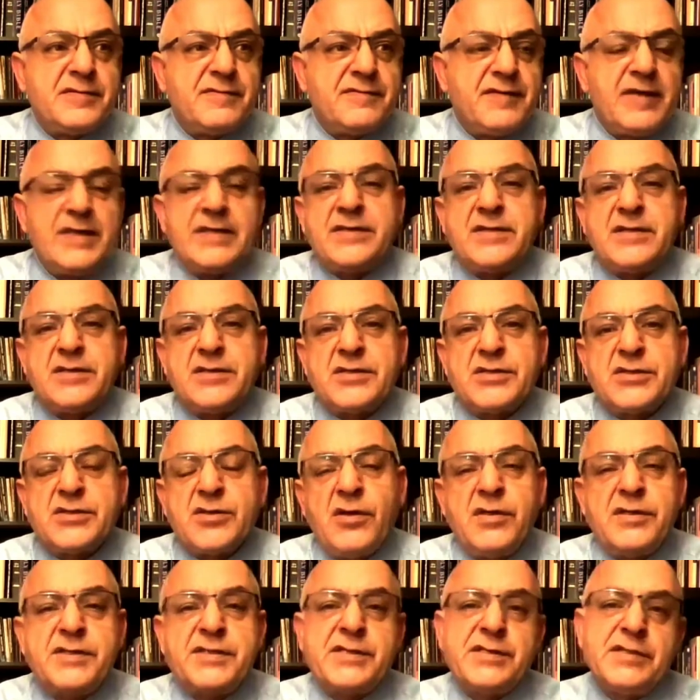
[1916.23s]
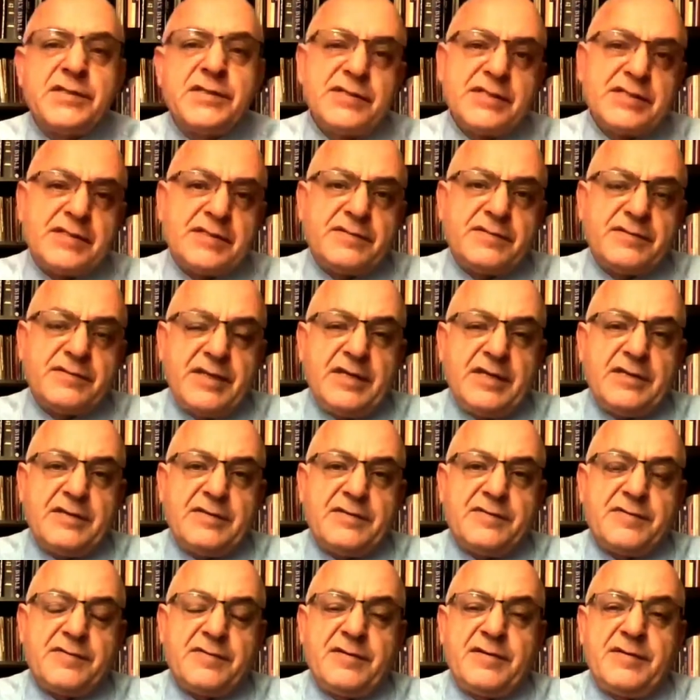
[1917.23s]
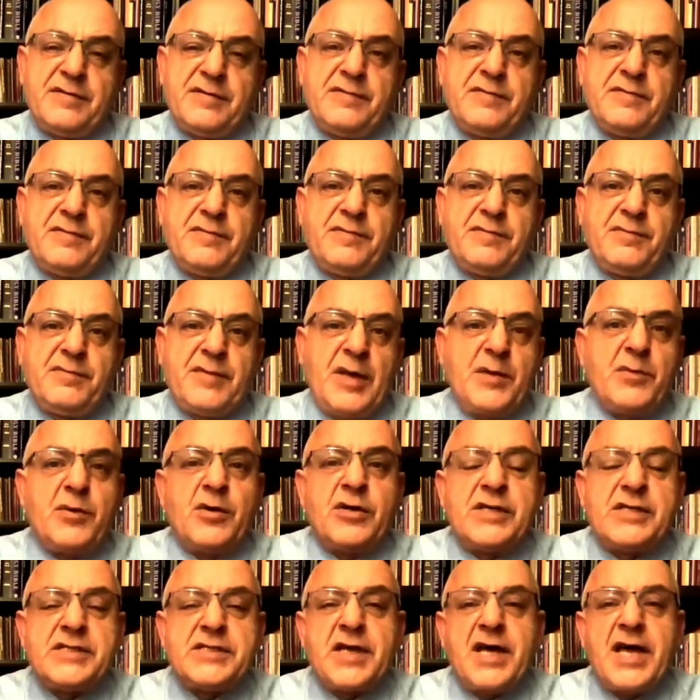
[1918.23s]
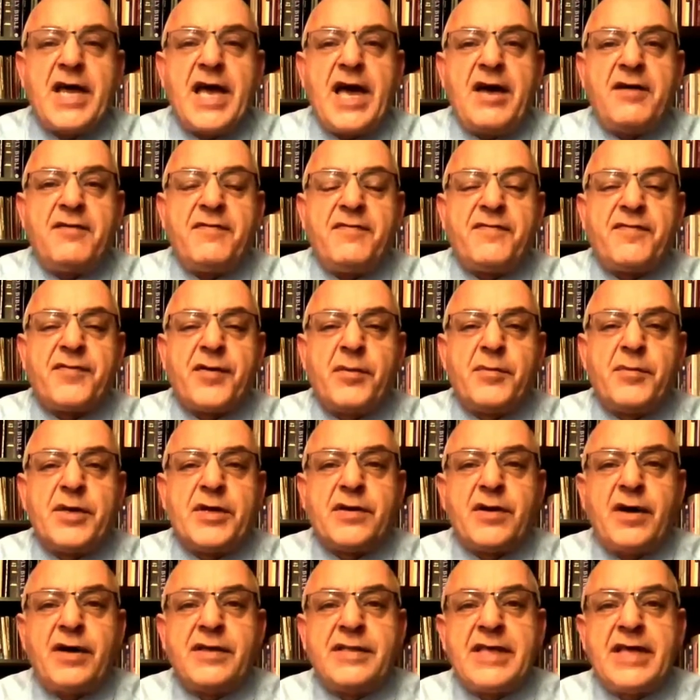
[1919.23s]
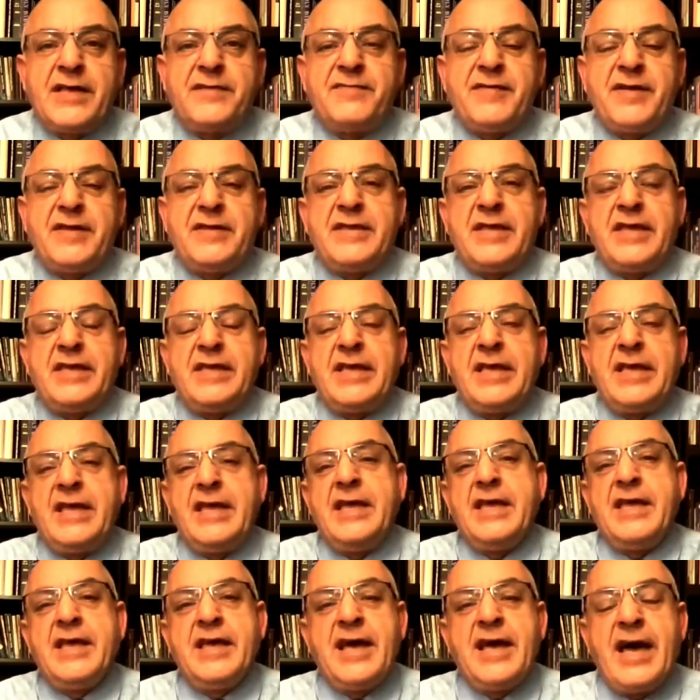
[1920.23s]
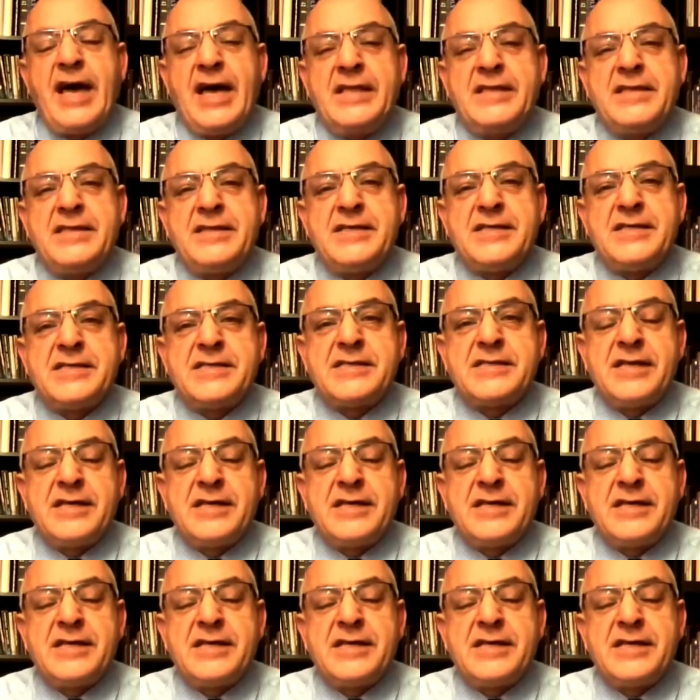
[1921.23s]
winter solstice, the memories I have from Iran that when they had this,